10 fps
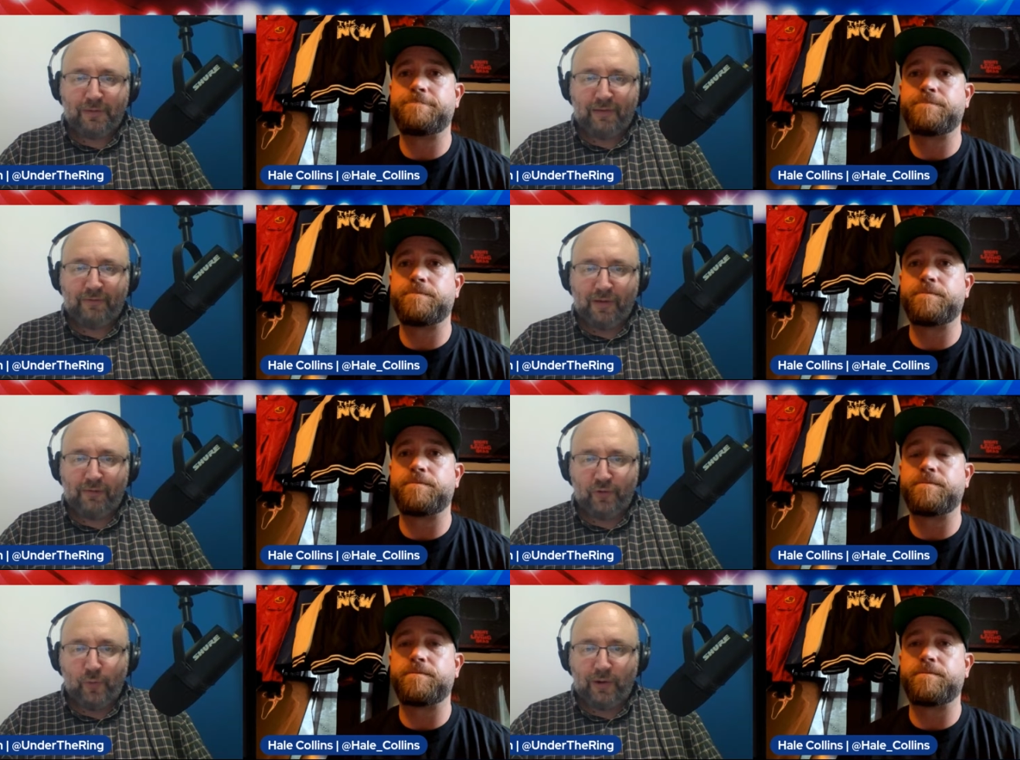Speaker 1: as
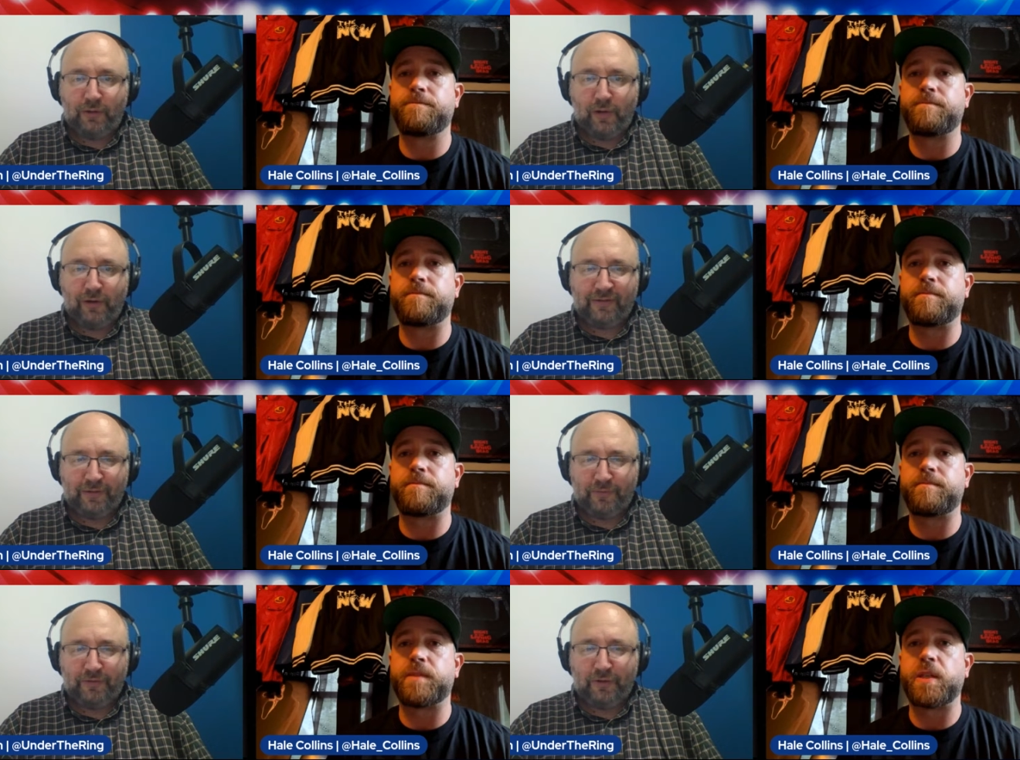you went along? Because
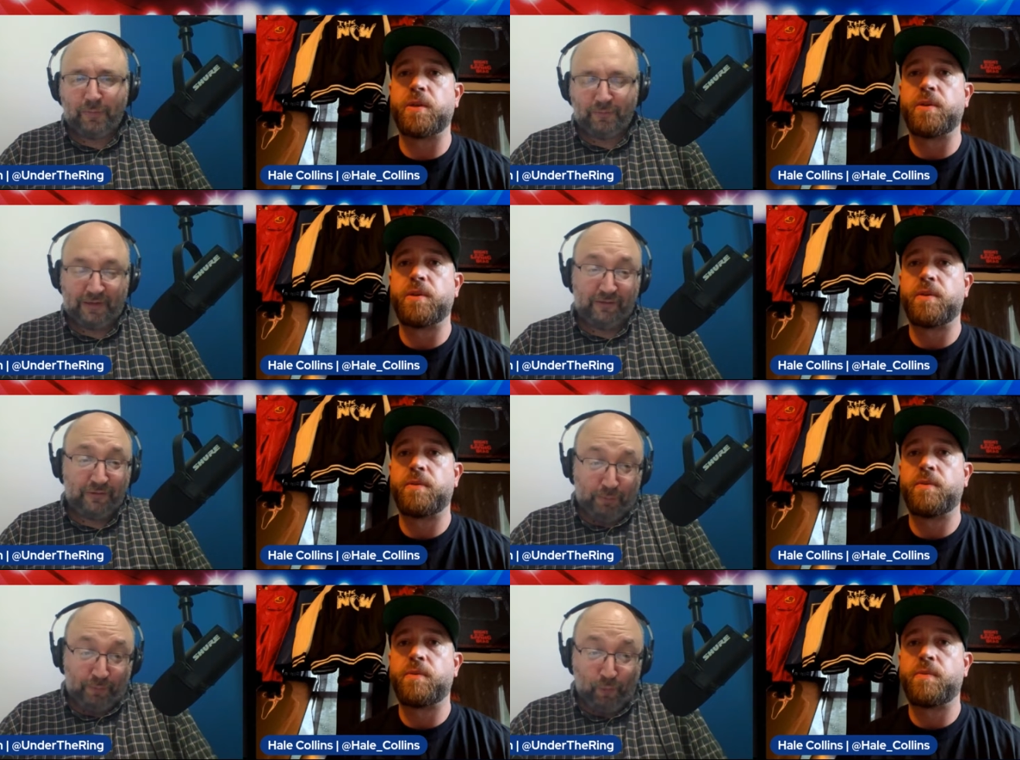he's a
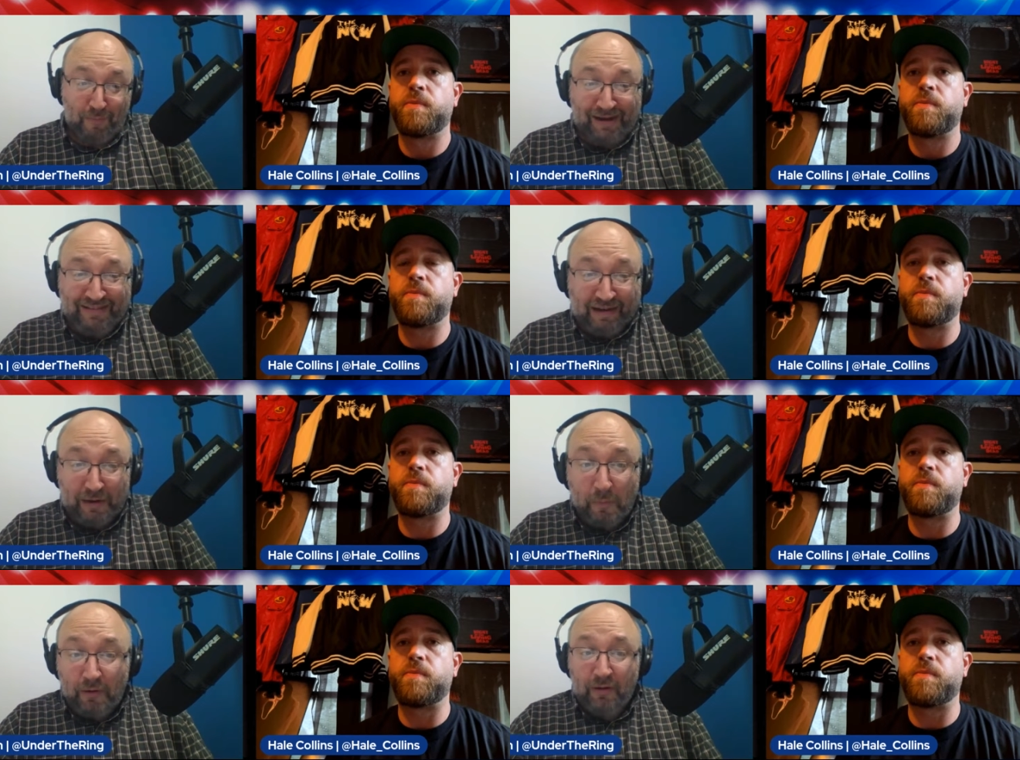little before my
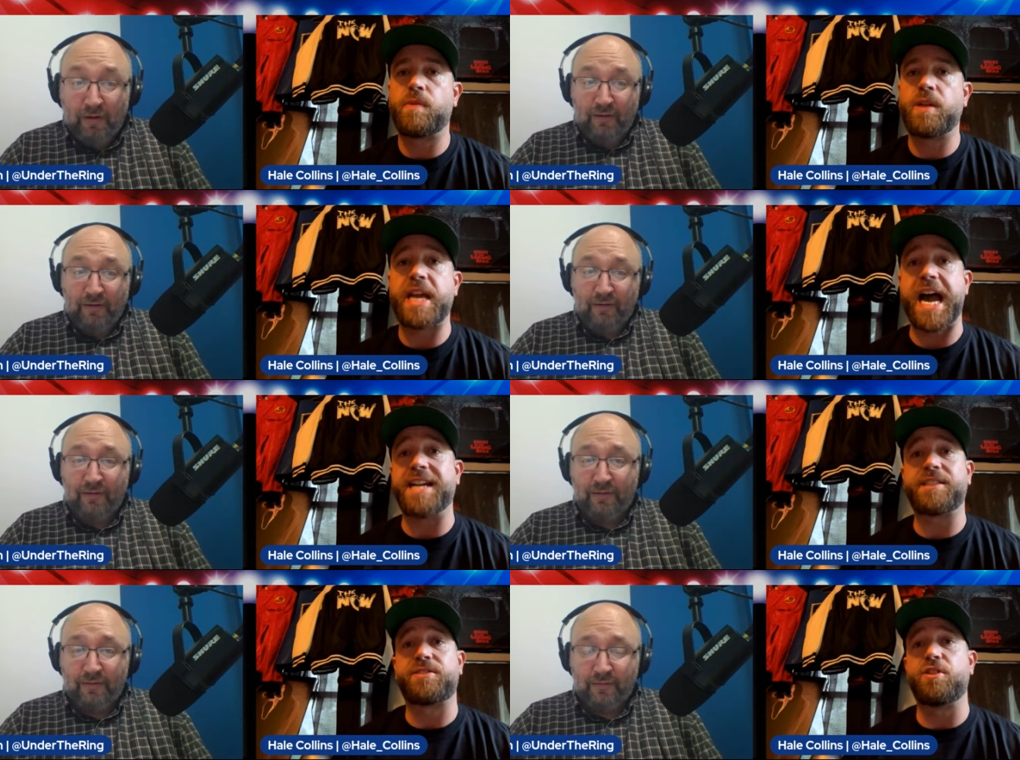
Speaker 2: time. Yeah, I
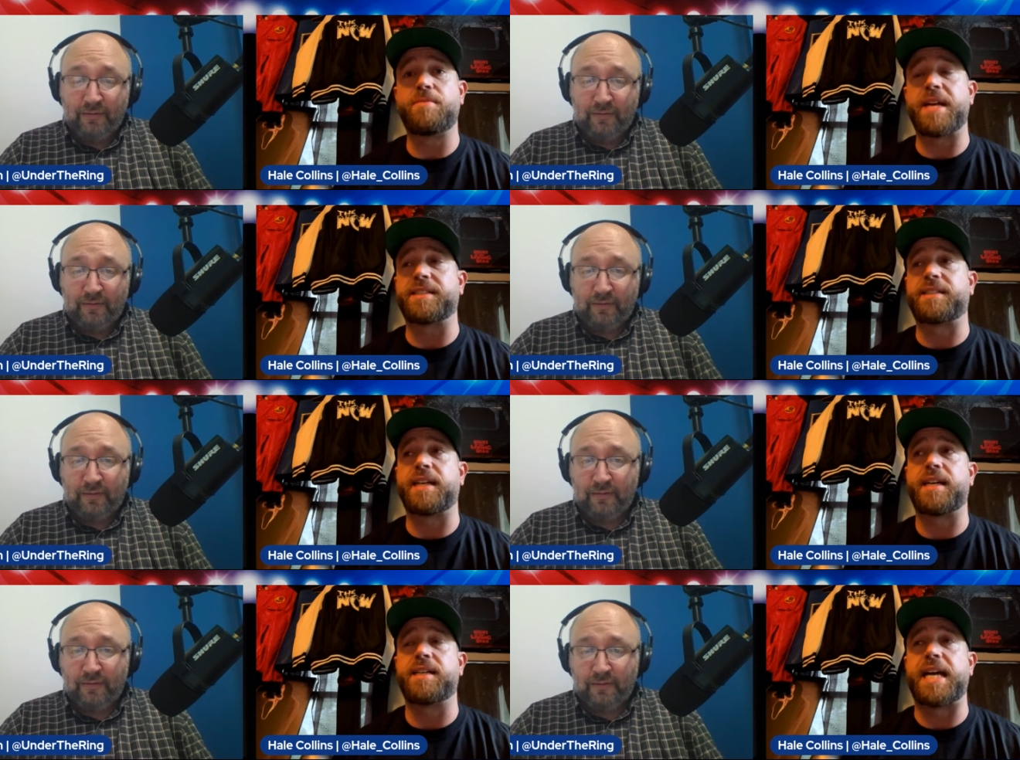just knew him as
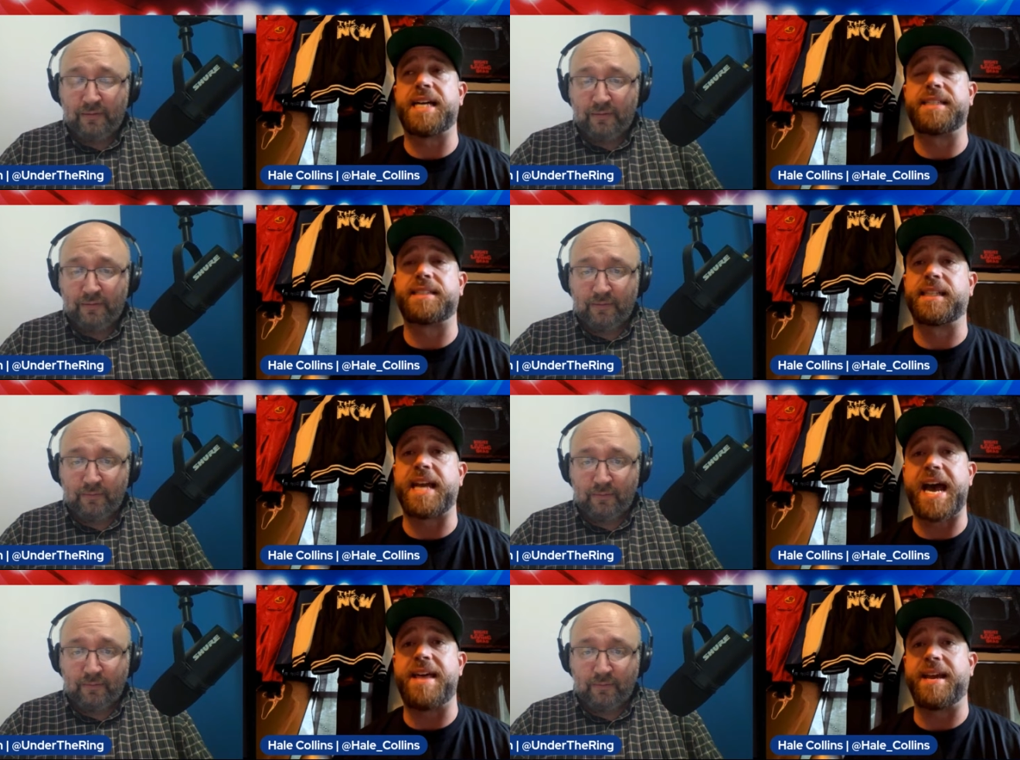the
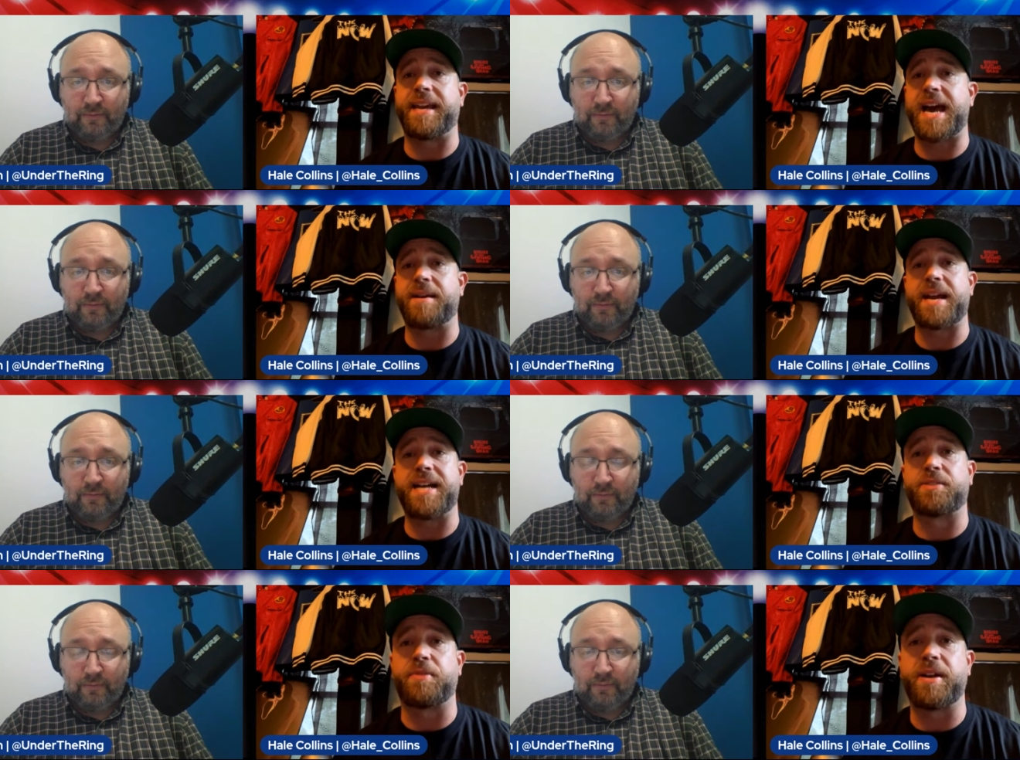guy that got
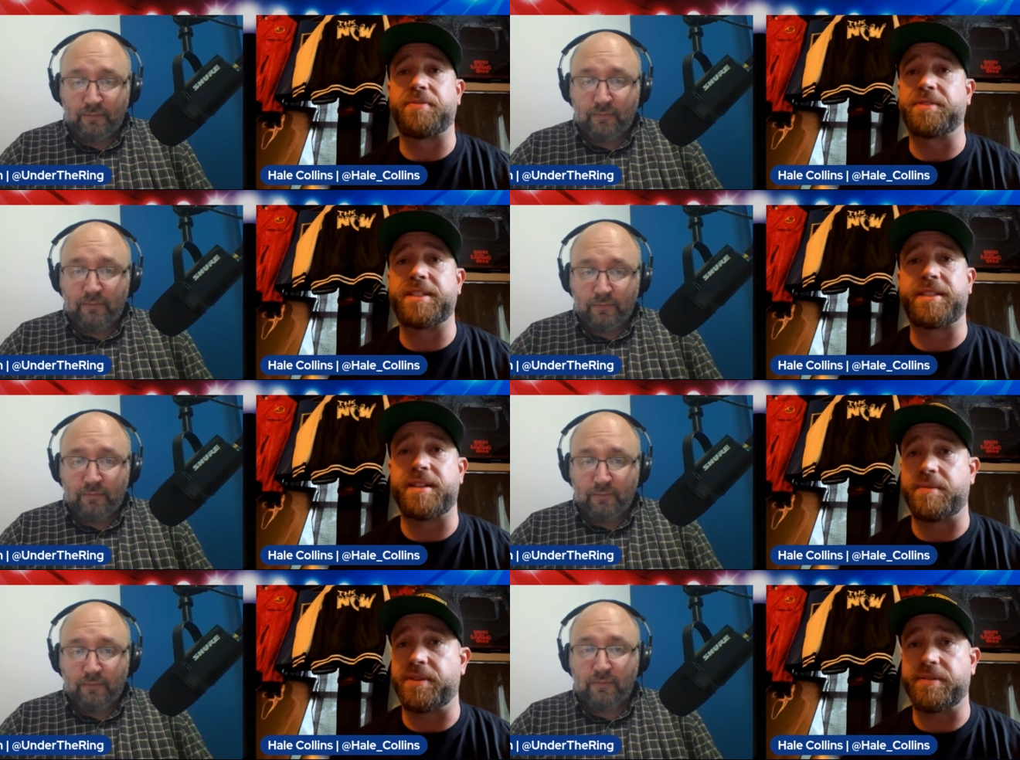guys ready for
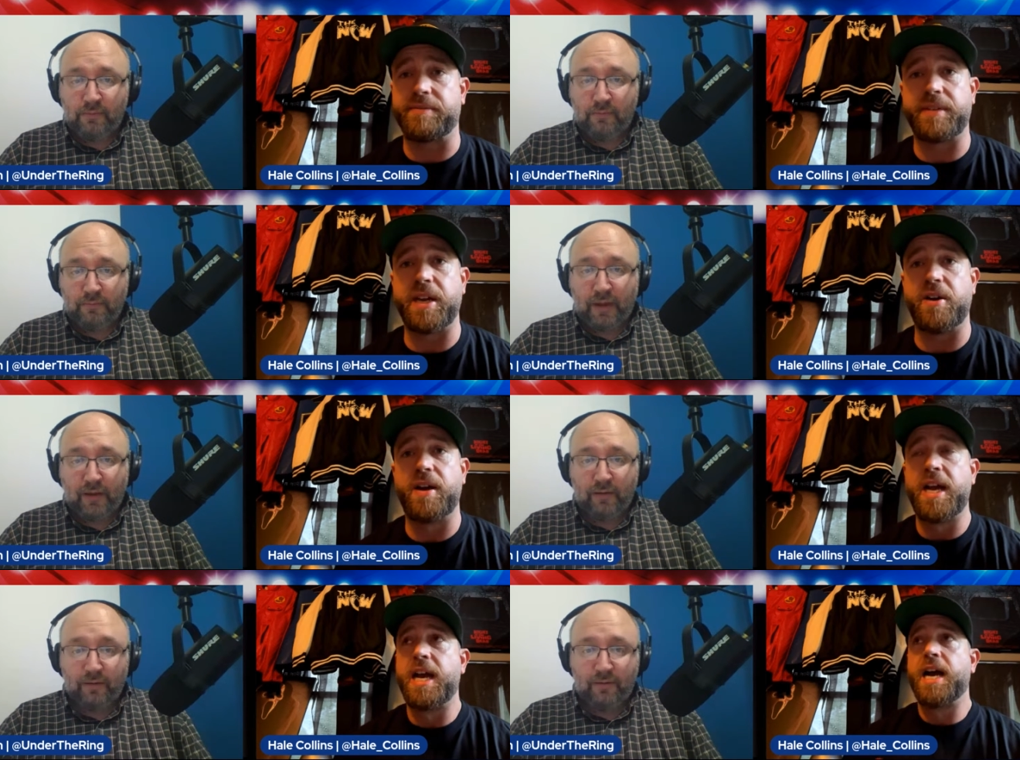ECW. You know,
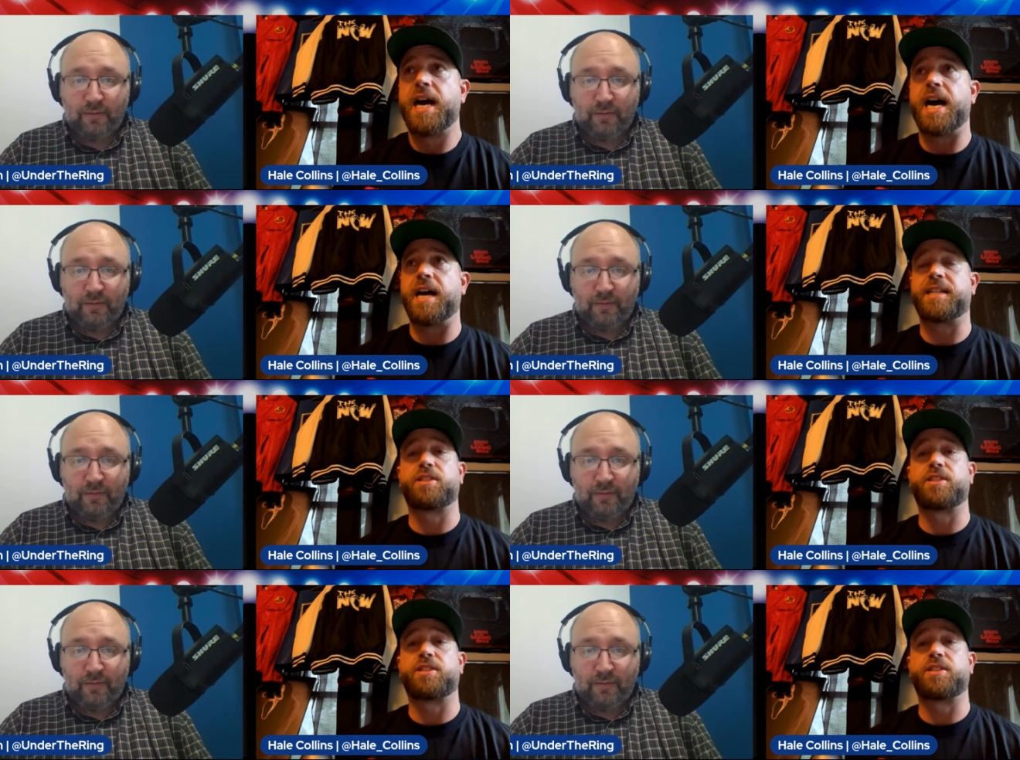because